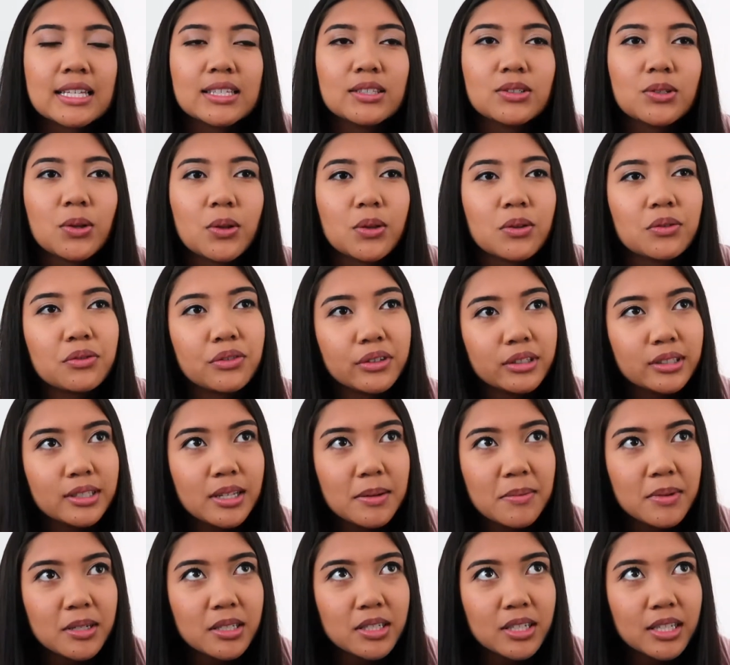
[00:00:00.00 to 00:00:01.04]
So the first
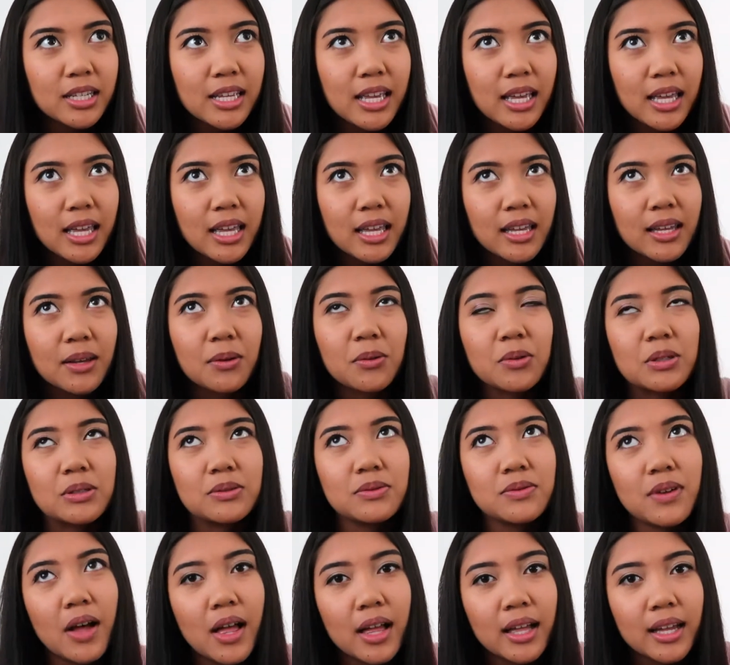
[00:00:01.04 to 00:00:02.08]
time I took it, it was
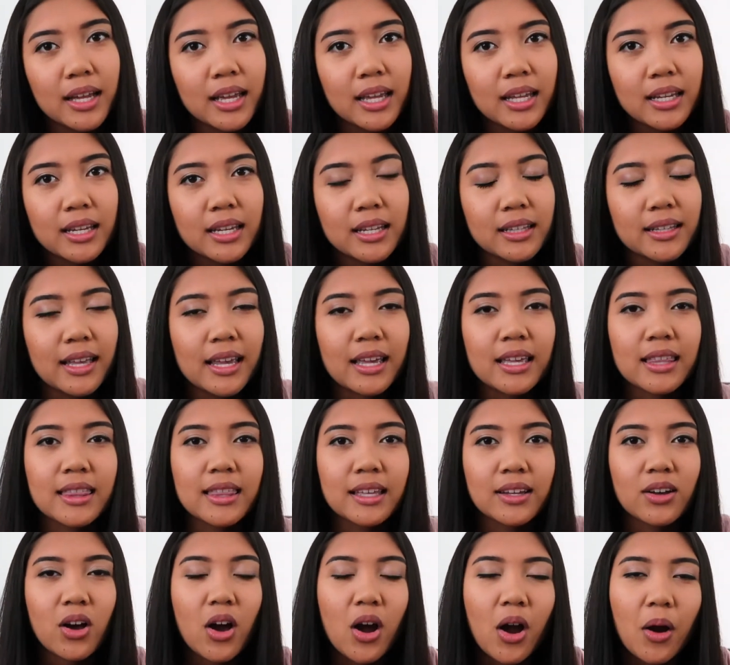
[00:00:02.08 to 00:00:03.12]
fine.
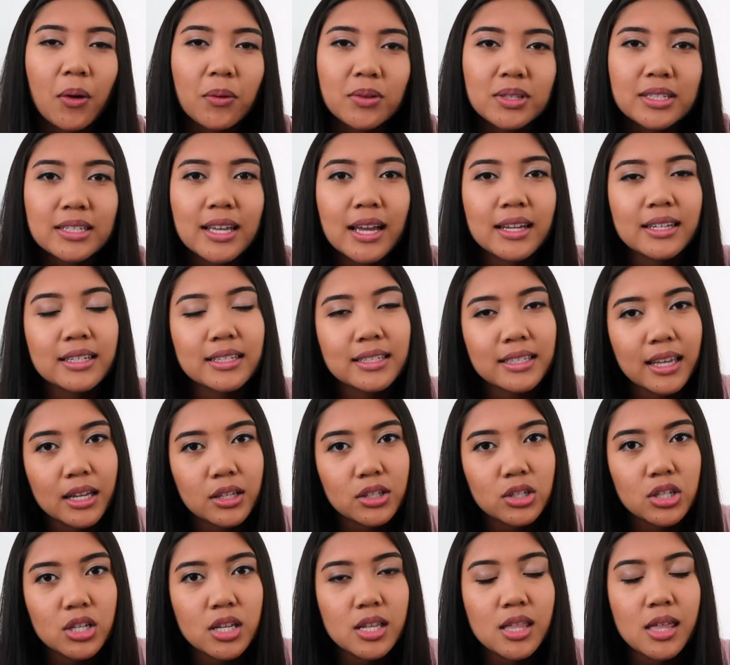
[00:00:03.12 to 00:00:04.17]
The car was kind of
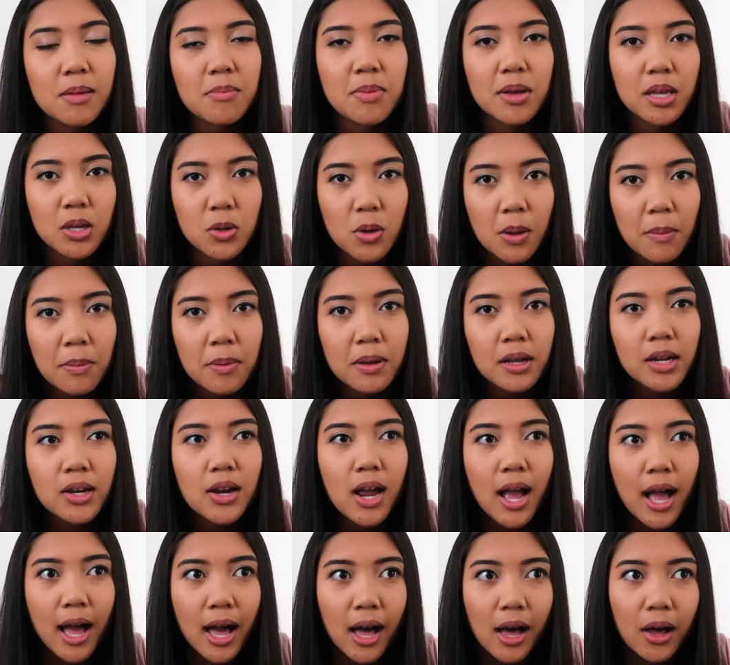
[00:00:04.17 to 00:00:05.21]
sketchy. They pick you up at your
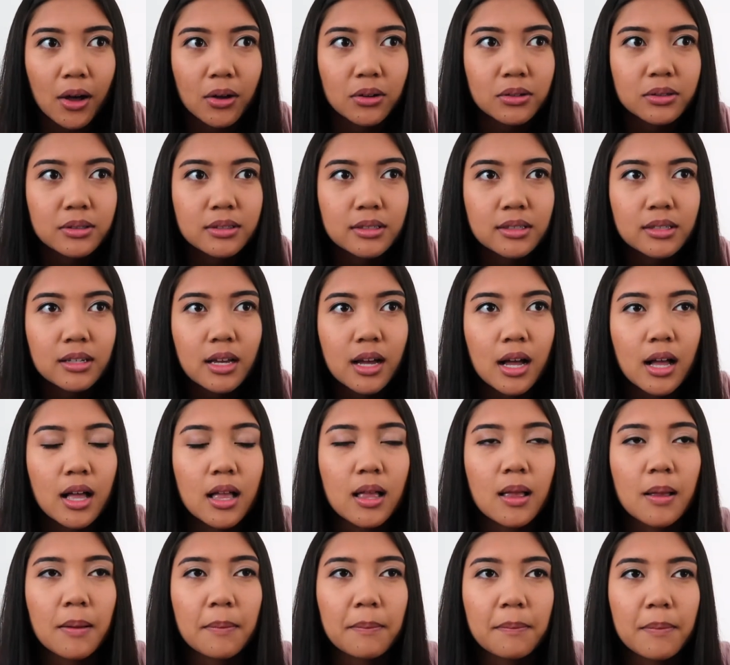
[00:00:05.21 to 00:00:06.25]
house,
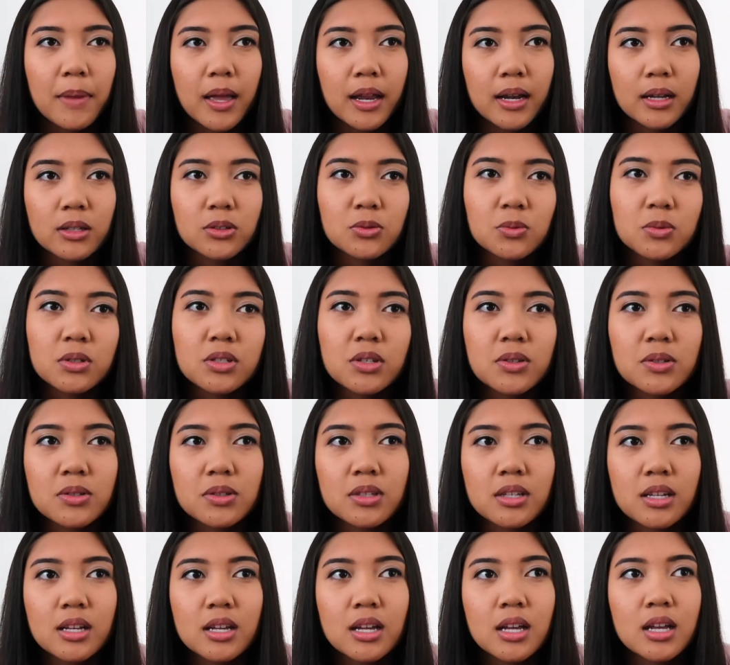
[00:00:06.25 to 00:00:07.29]
and it's one of
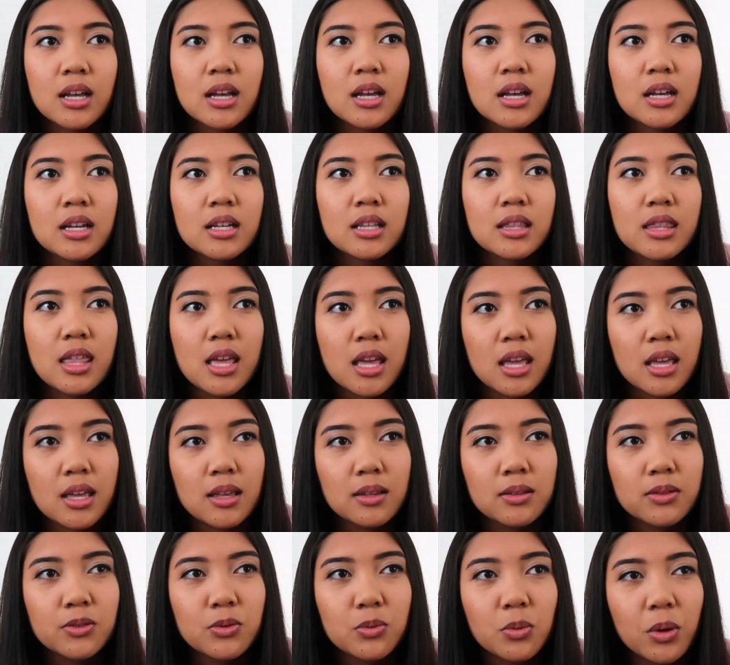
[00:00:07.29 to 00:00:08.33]
those
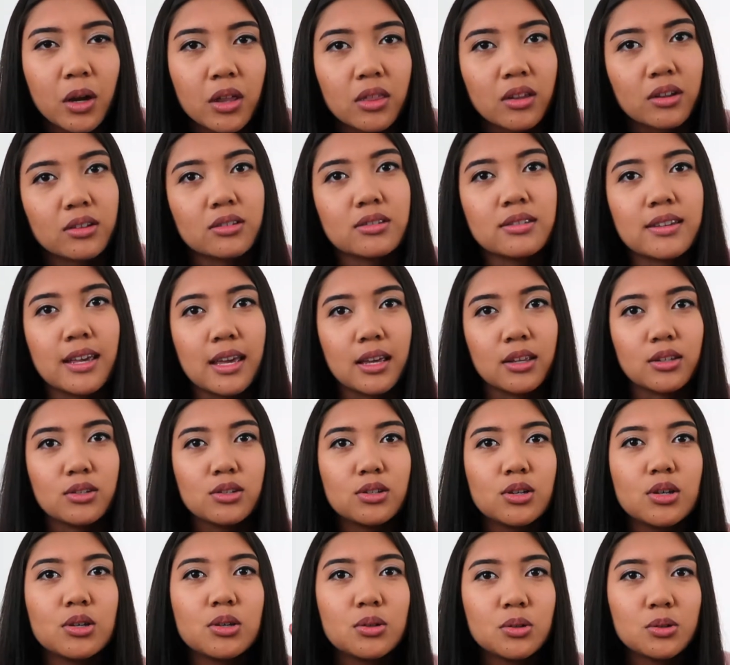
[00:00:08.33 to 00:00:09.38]
things where there's
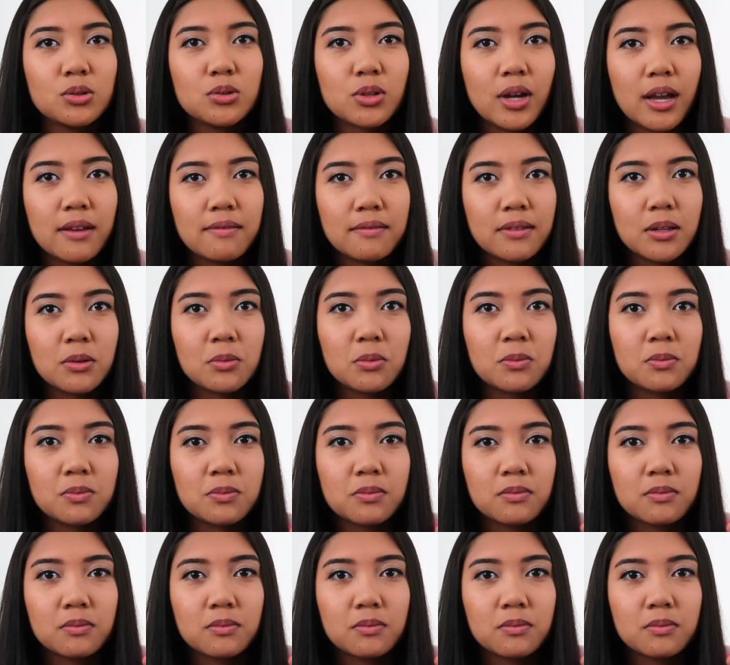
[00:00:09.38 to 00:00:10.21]
2 driving,